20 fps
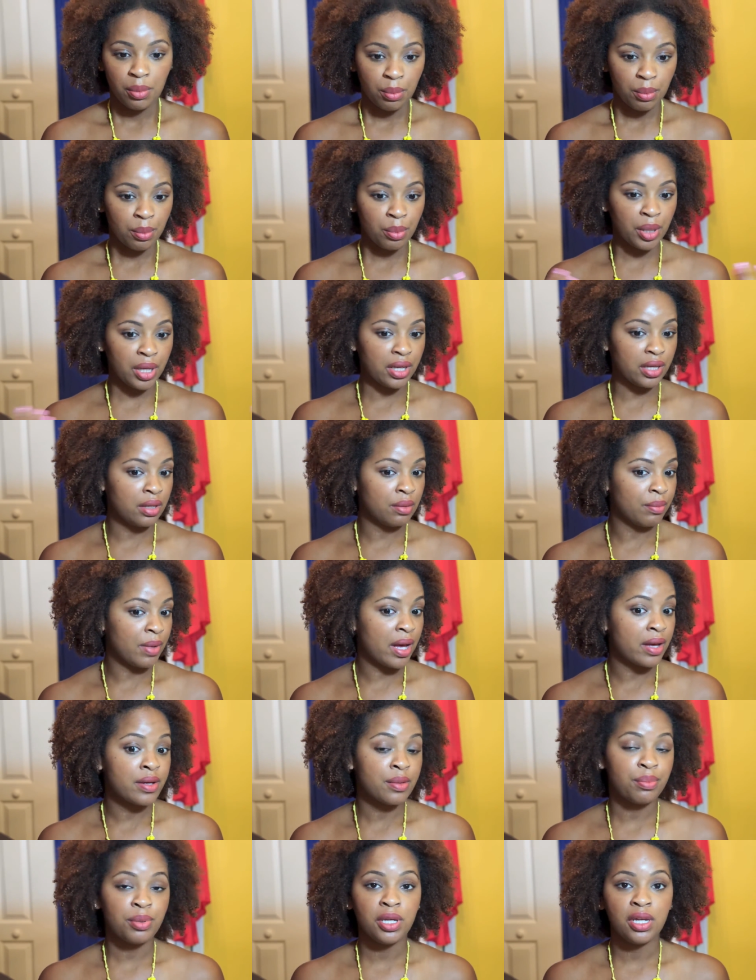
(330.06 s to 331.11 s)
but in
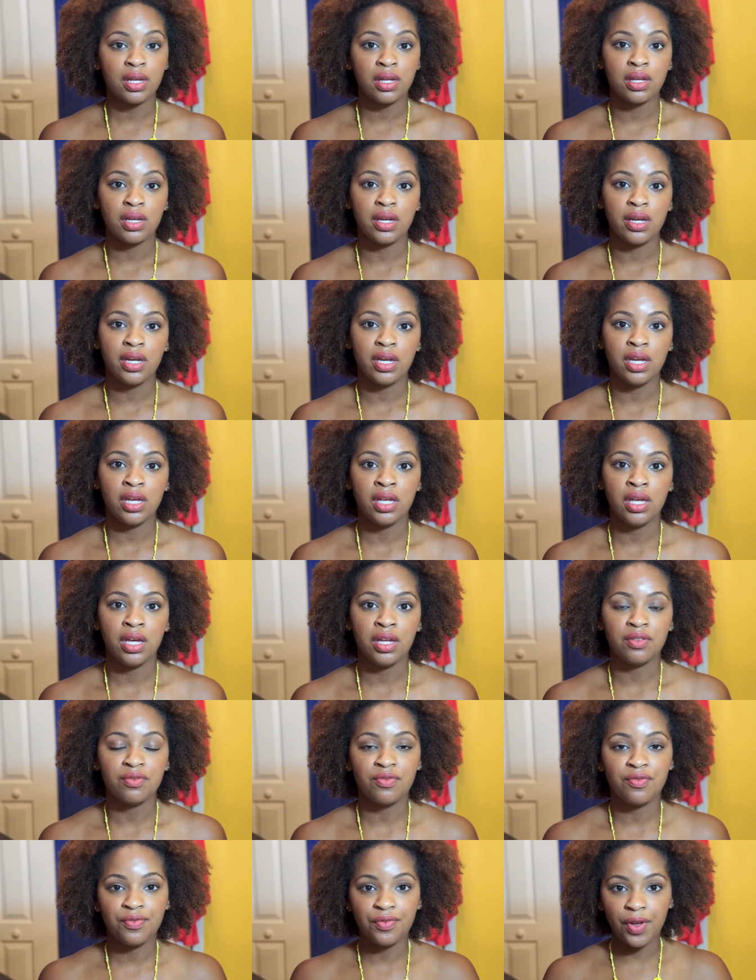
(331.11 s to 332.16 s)
my opinion,
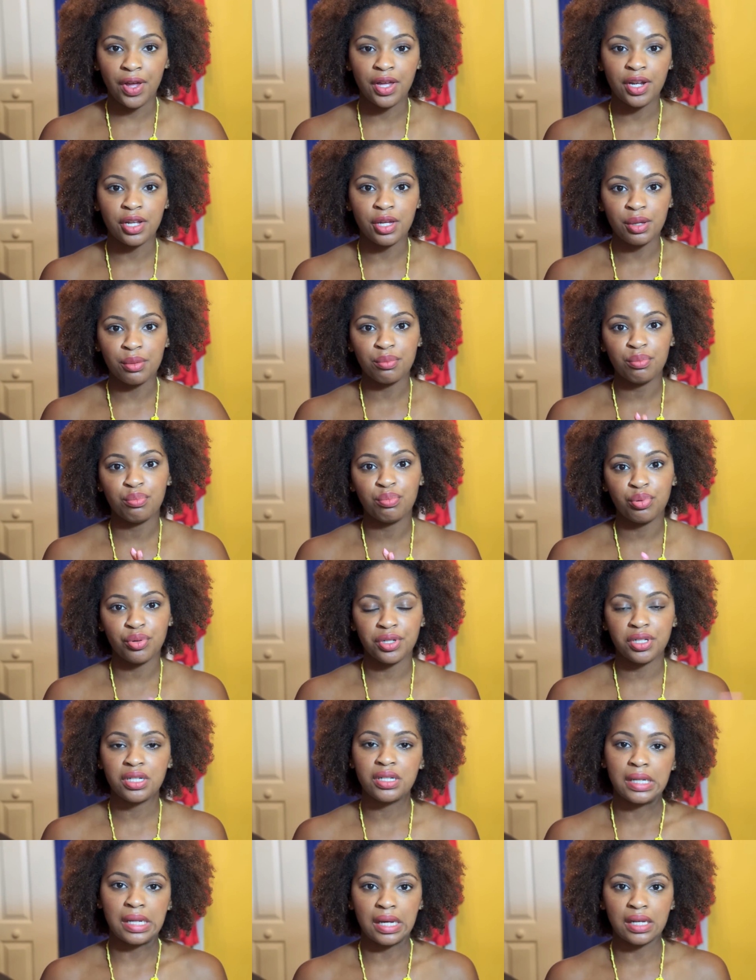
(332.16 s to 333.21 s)
it faded
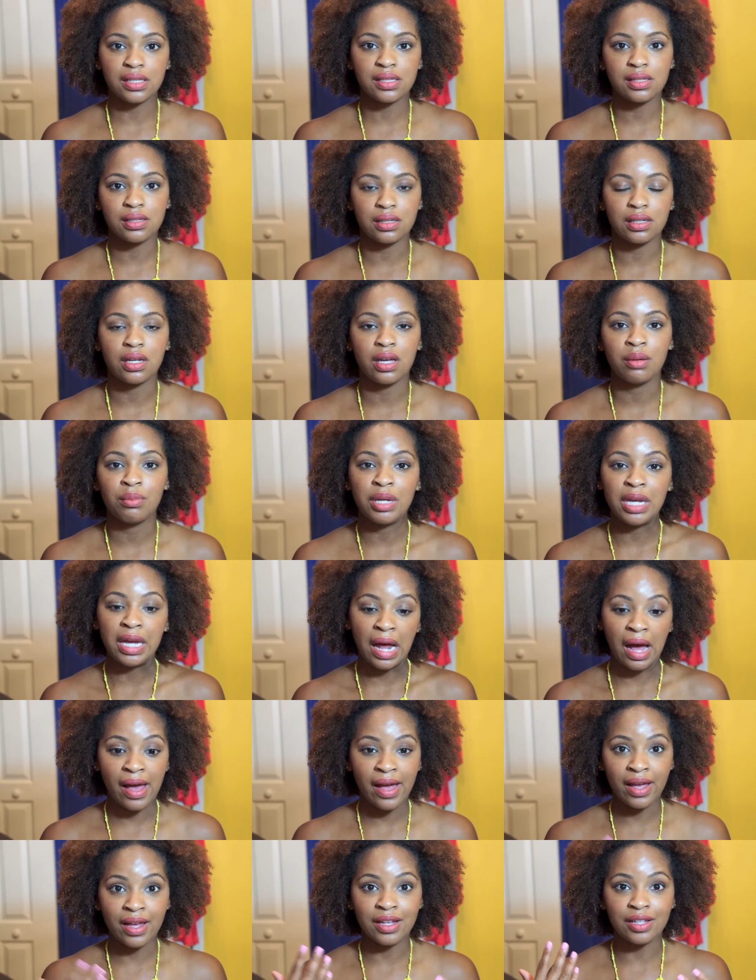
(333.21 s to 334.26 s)
pretty nicely. I mean,
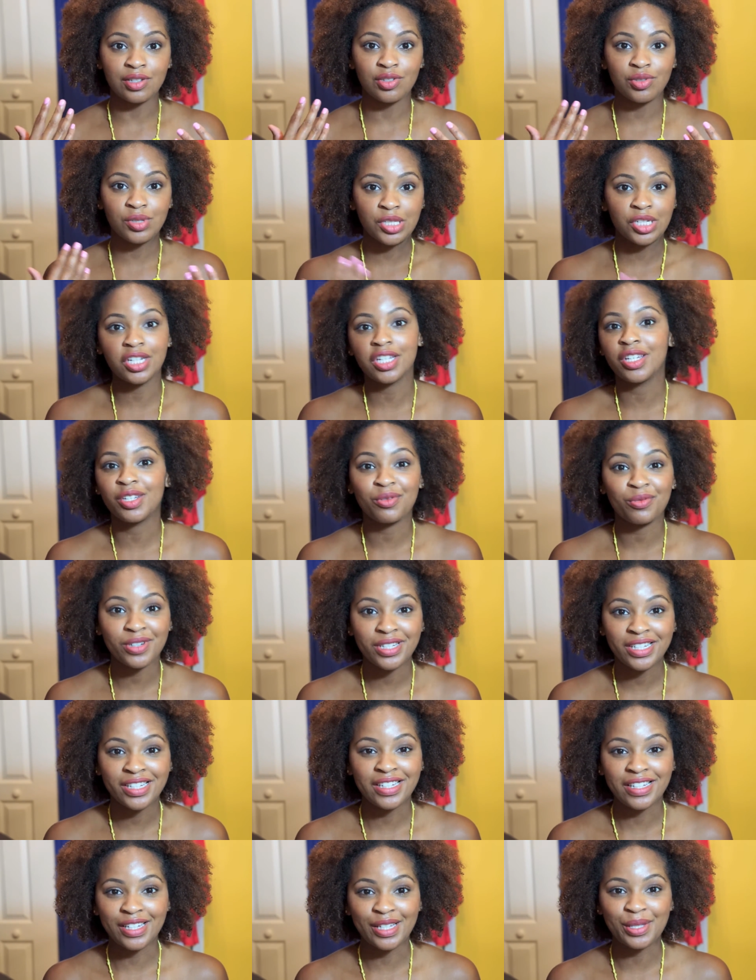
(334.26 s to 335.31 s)
I ate chicken
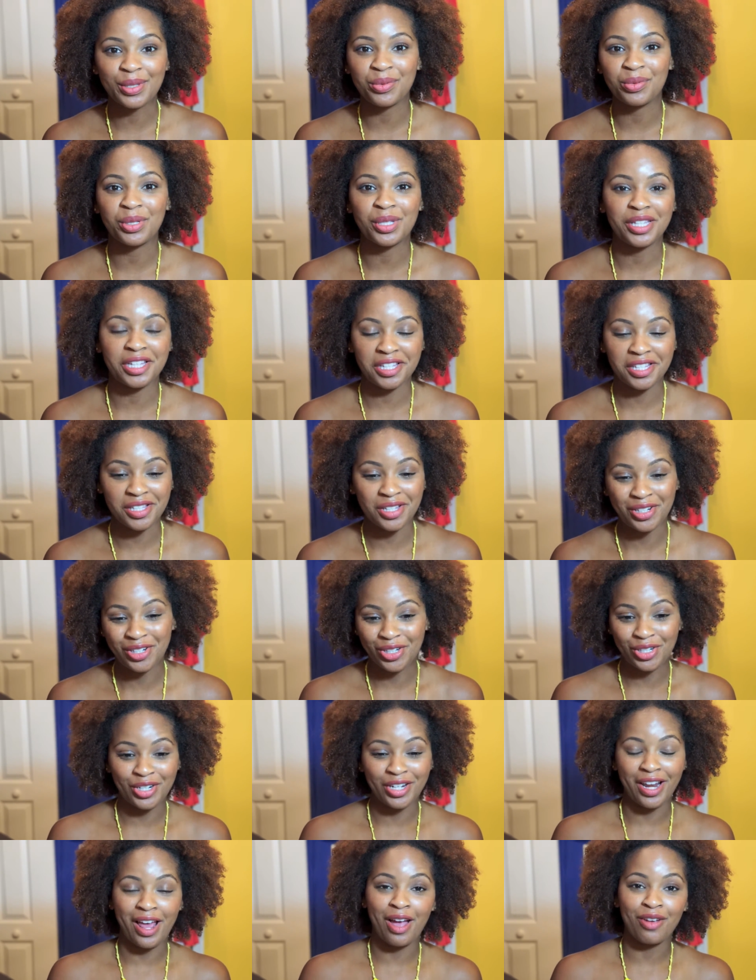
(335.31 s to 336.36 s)
wings with this
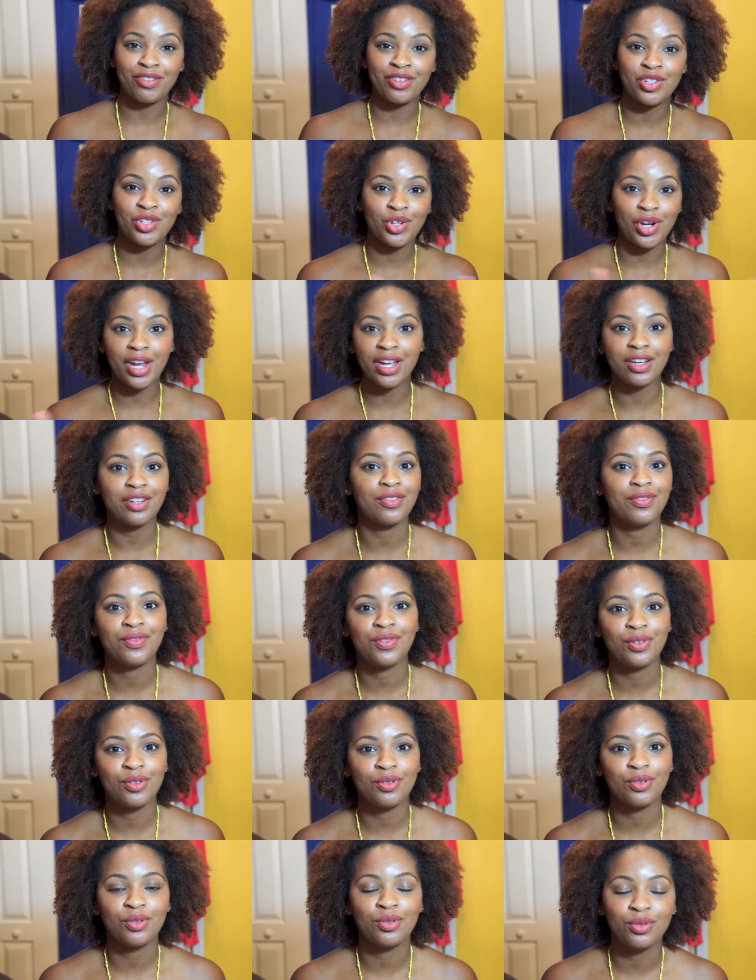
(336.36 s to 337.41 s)
on. I drank a
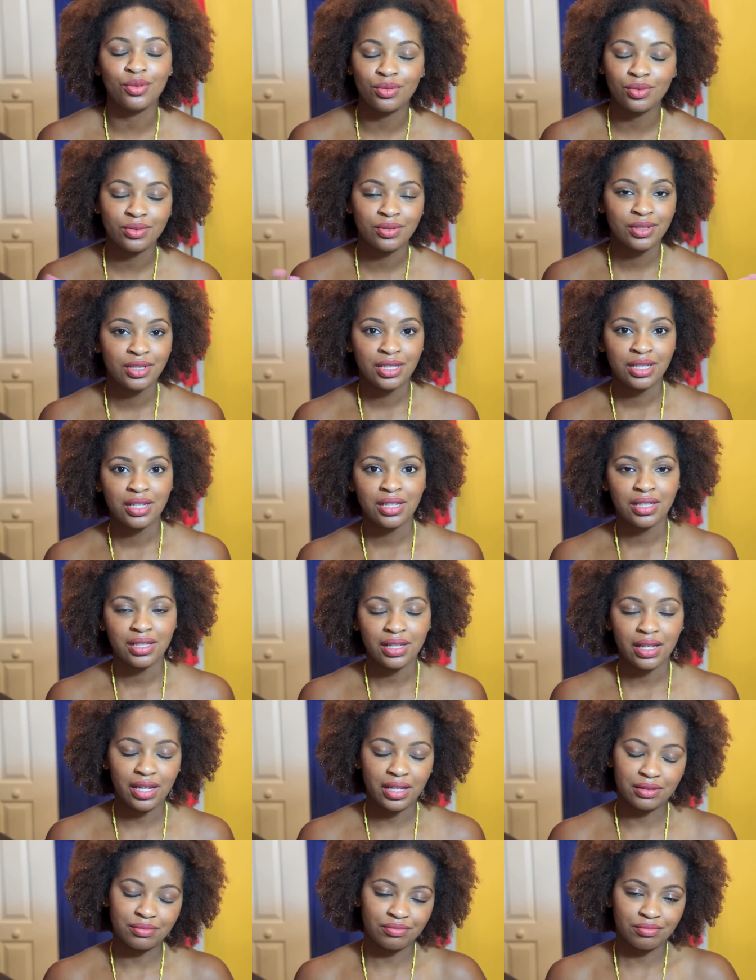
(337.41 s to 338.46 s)
few
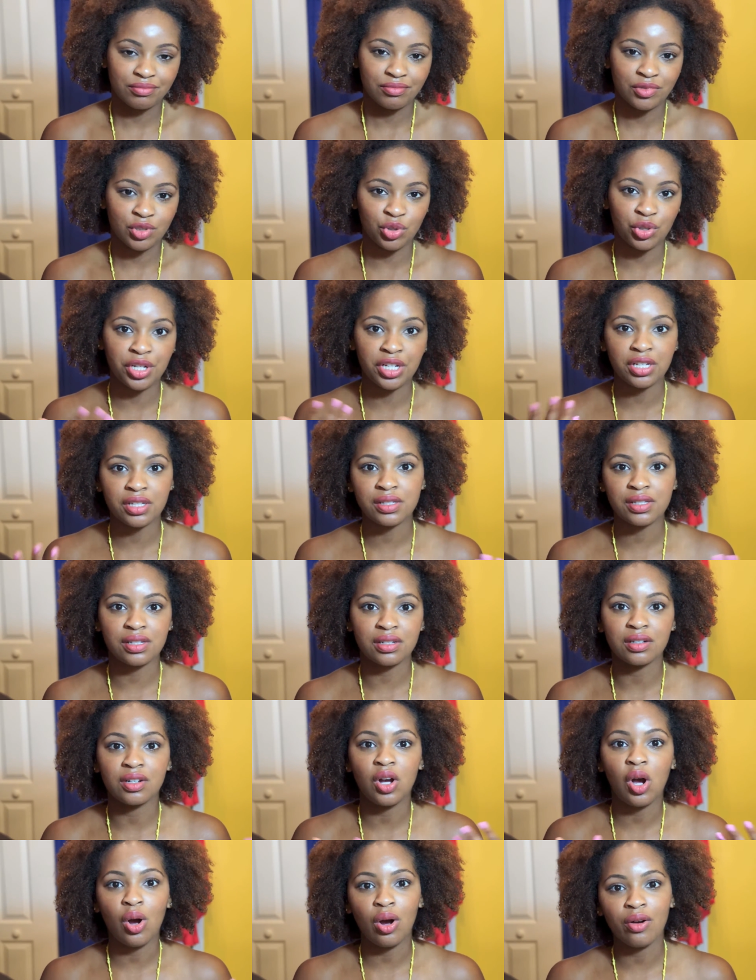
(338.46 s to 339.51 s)
like drinks
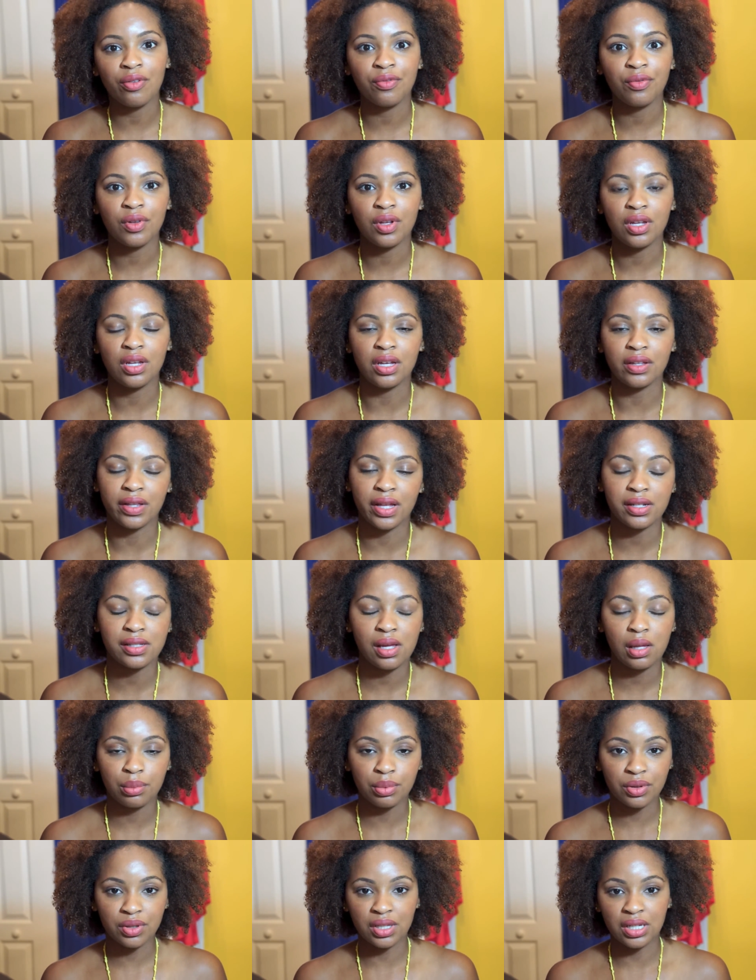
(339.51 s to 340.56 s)
and coffee and that
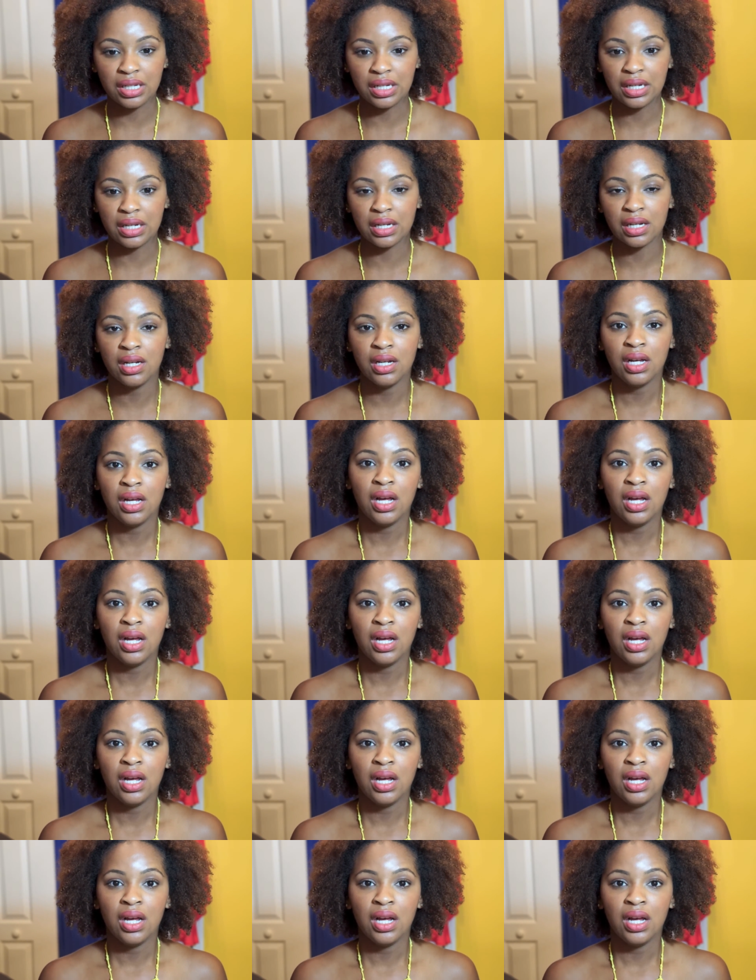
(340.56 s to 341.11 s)
type of thing.